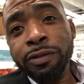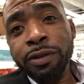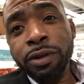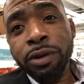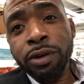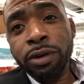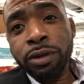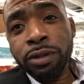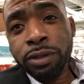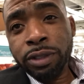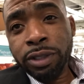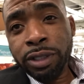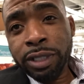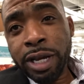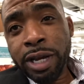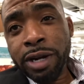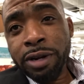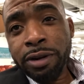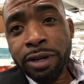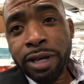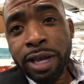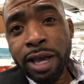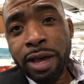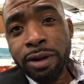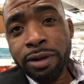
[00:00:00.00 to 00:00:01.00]
of your
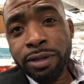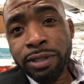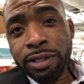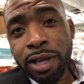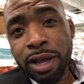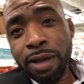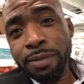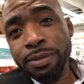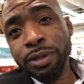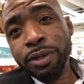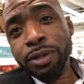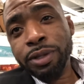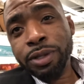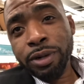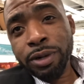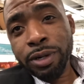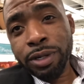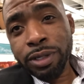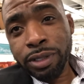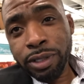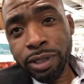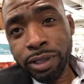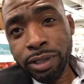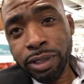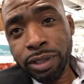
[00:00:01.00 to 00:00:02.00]
standard countertops are
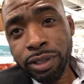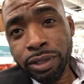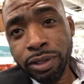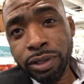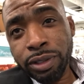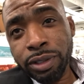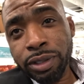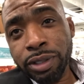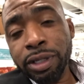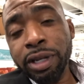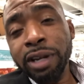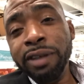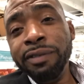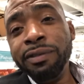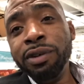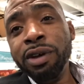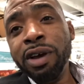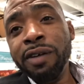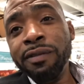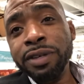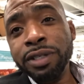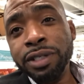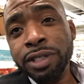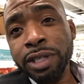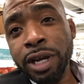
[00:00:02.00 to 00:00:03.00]
36 inches, and if you
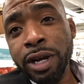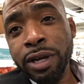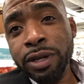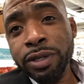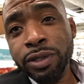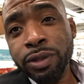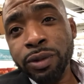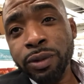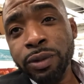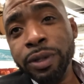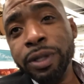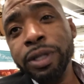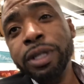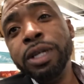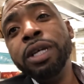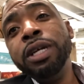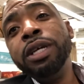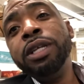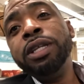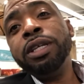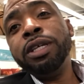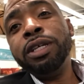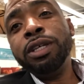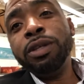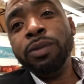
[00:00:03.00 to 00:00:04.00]
have a chair to it,
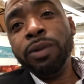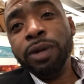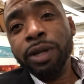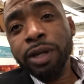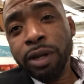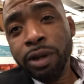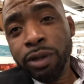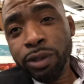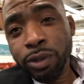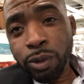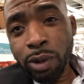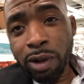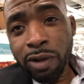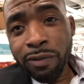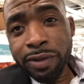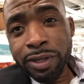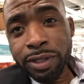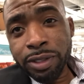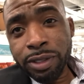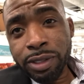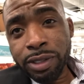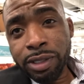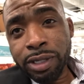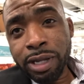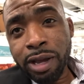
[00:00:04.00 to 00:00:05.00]
then you want to go 12
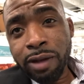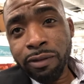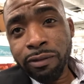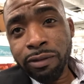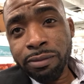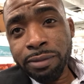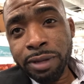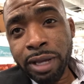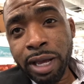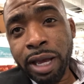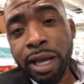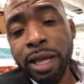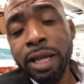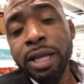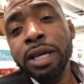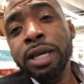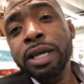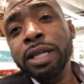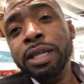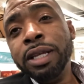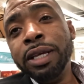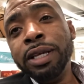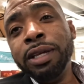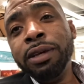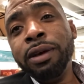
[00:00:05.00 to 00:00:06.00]
inches down from that.
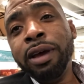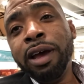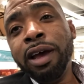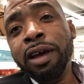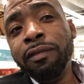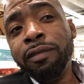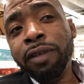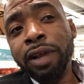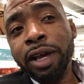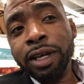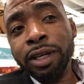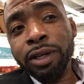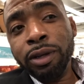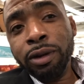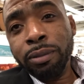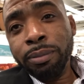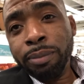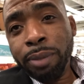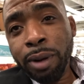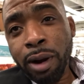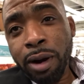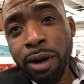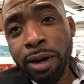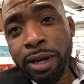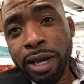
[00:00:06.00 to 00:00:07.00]
Then you have like your
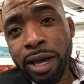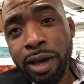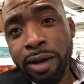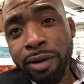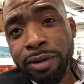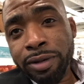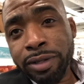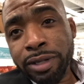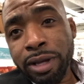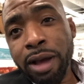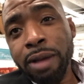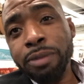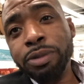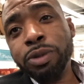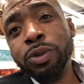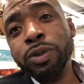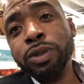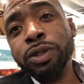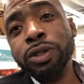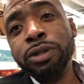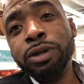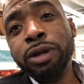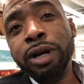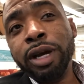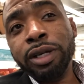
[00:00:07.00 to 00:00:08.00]
bar countertops,
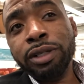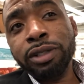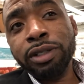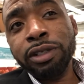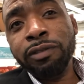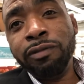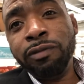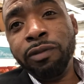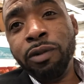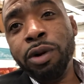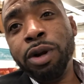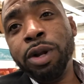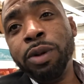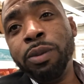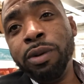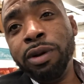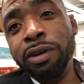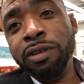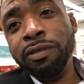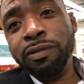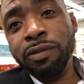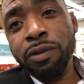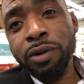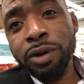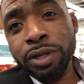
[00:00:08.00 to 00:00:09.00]
which are actually
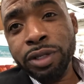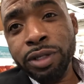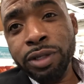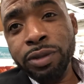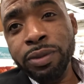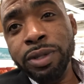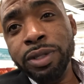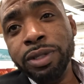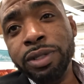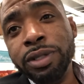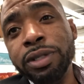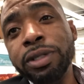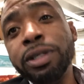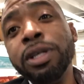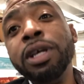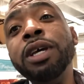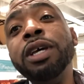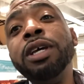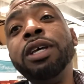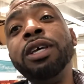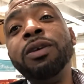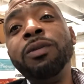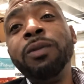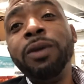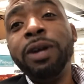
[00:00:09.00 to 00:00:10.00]
41 to 42 inches.
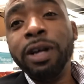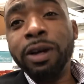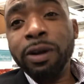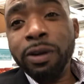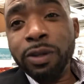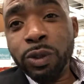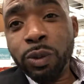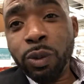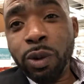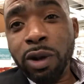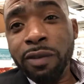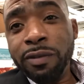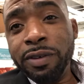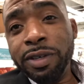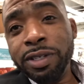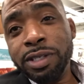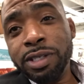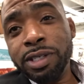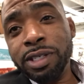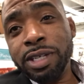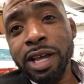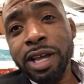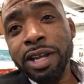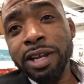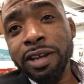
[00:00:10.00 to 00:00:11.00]
You want to go 12
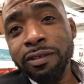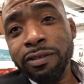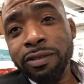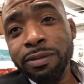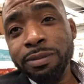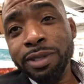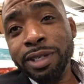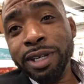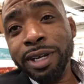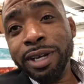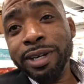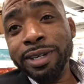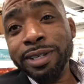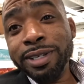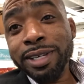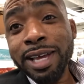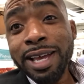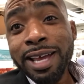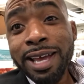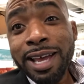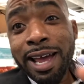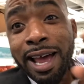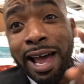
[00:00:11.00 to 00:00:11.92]
inches down there from chairs.